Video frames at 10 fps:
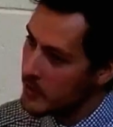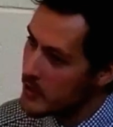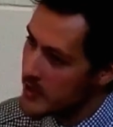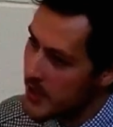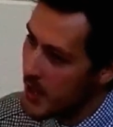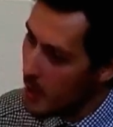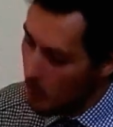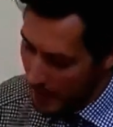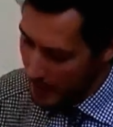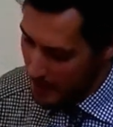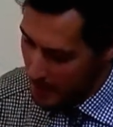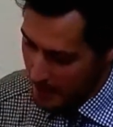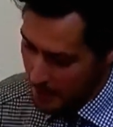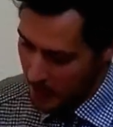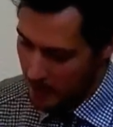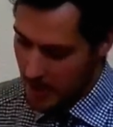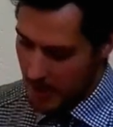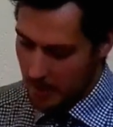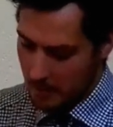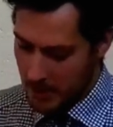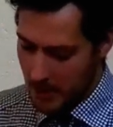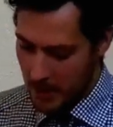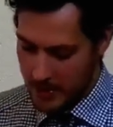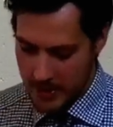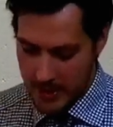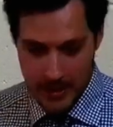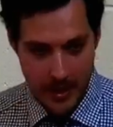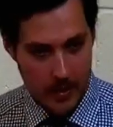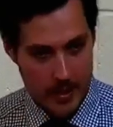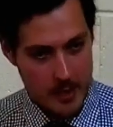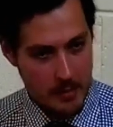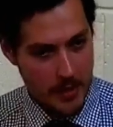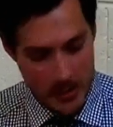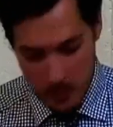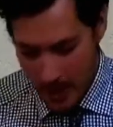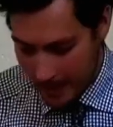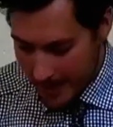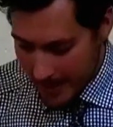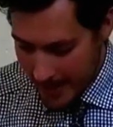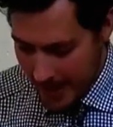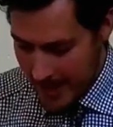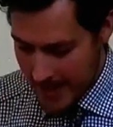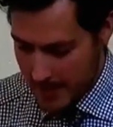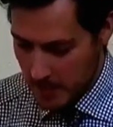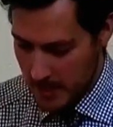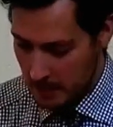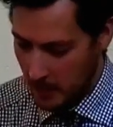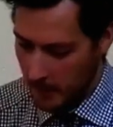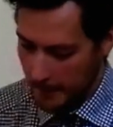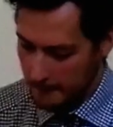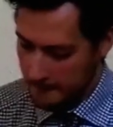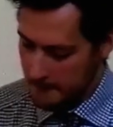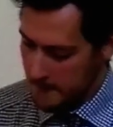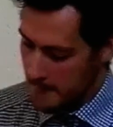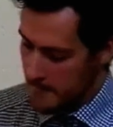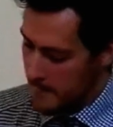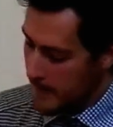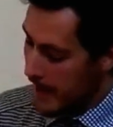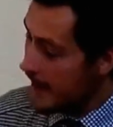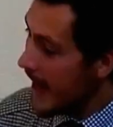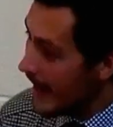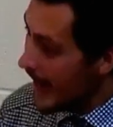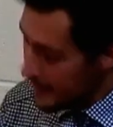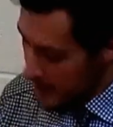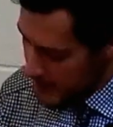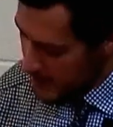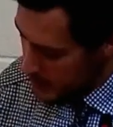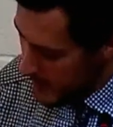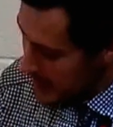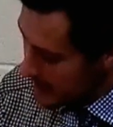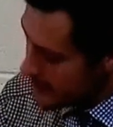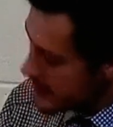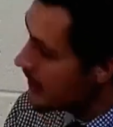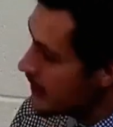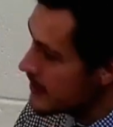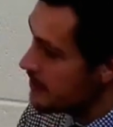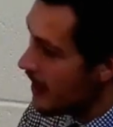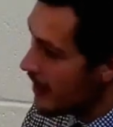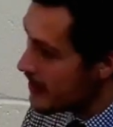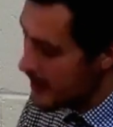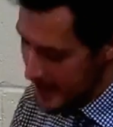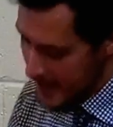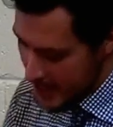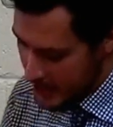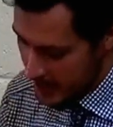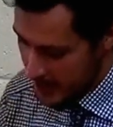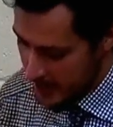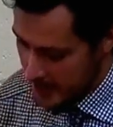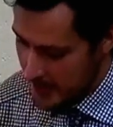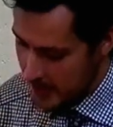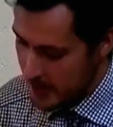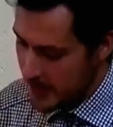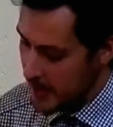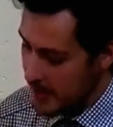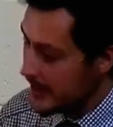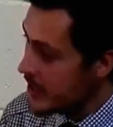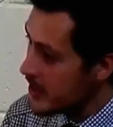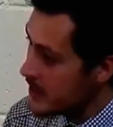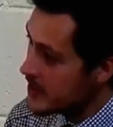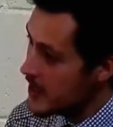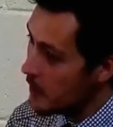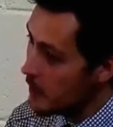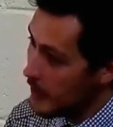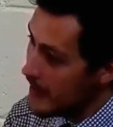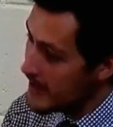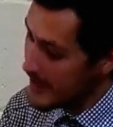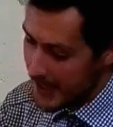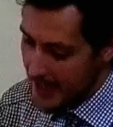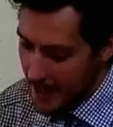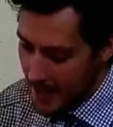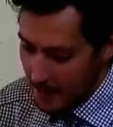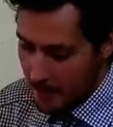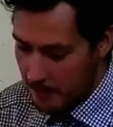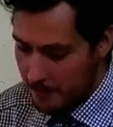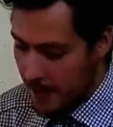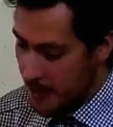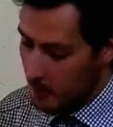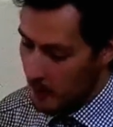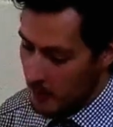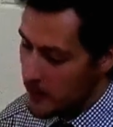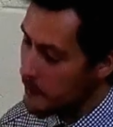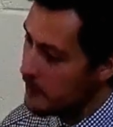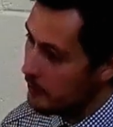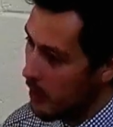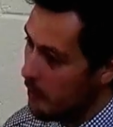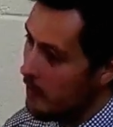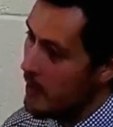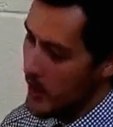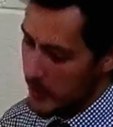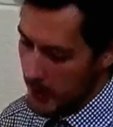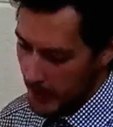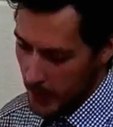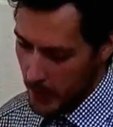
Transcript: just with the people, but God, the Holy Spirit, dwelt in his people. And that led them to speak in the tongues of other nations, nations that were previously further removed from the Lord.